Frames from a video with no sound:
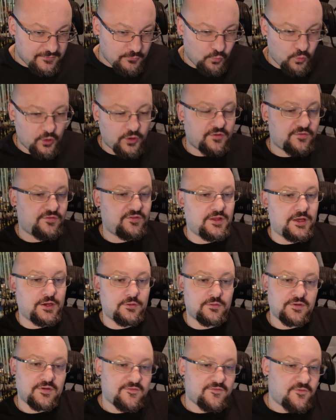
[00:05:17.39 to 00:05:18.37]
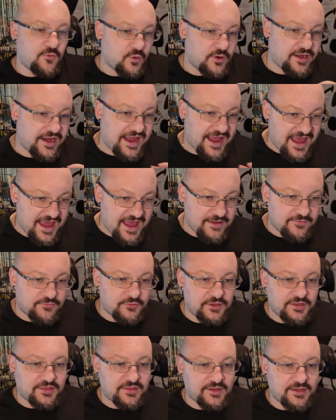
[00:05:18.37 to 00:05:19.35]
workflow for
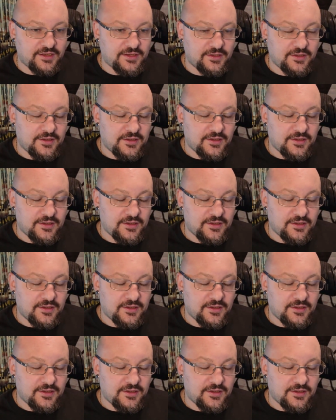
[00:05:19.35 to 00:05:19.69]
everything,